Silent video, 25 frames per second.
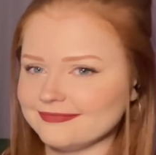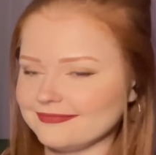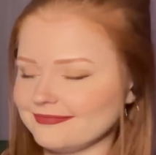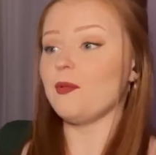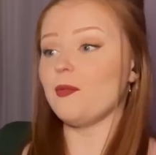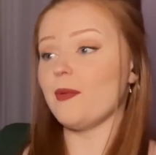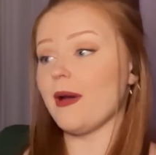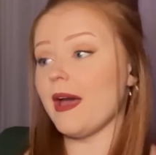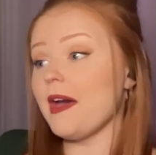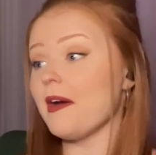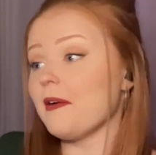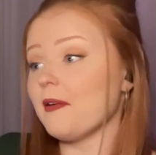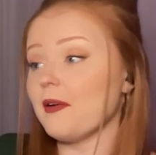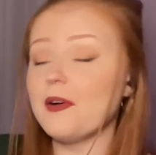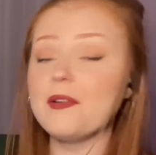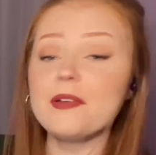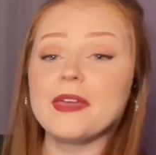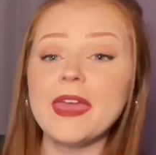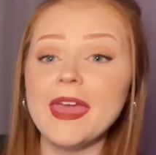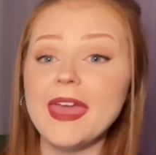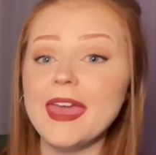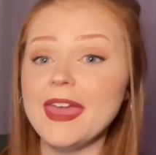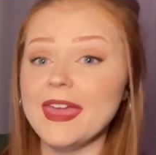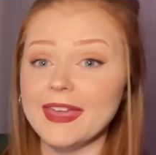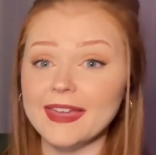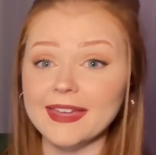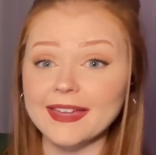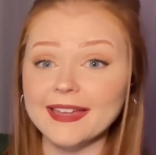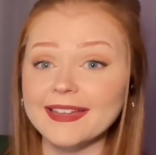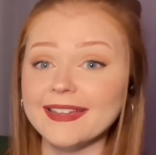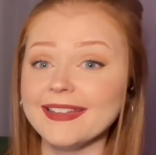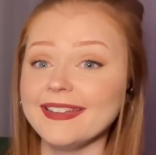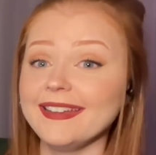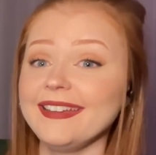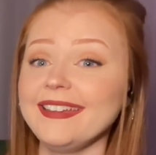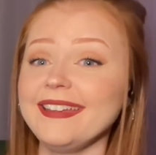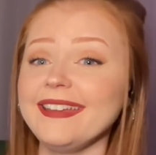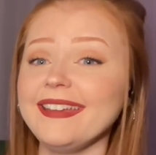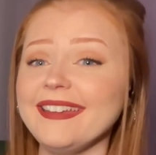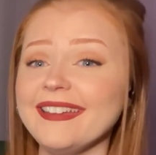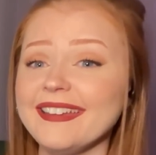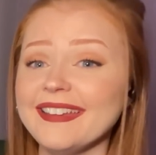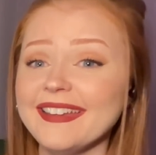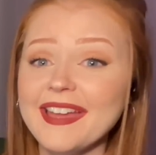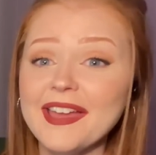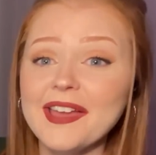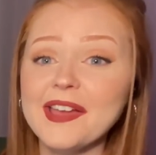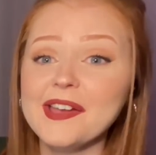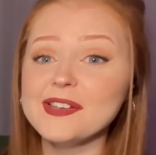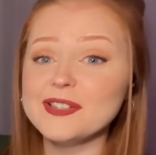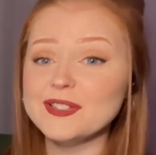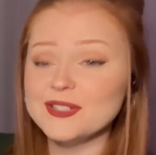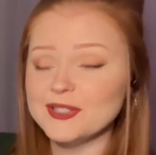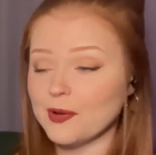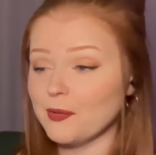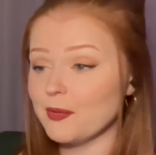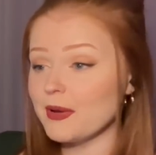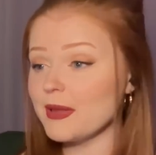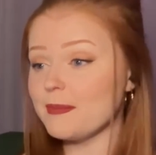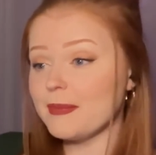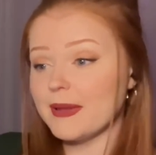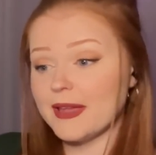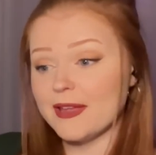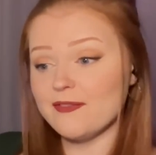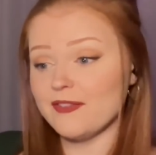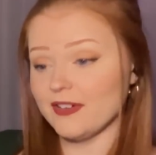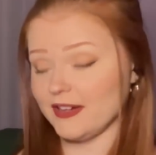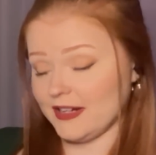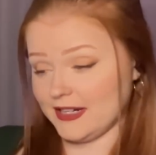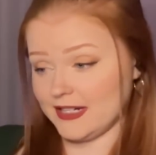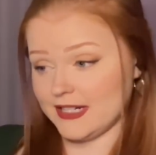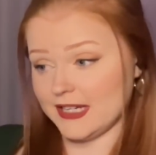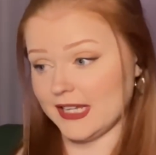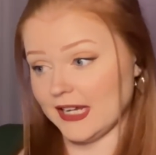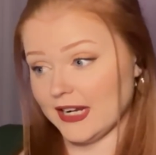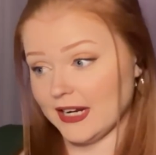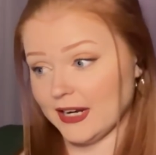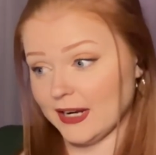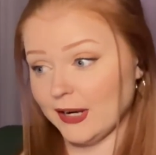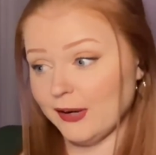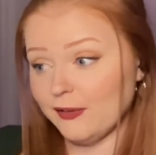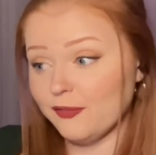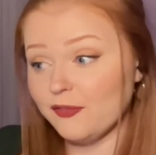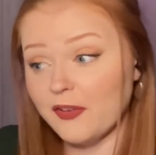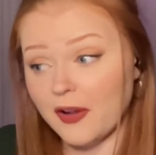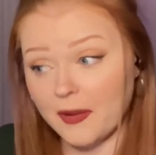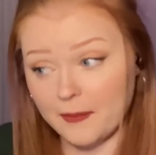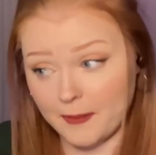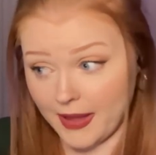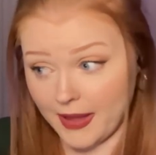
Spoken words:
Wow, okay. So we pivoted here from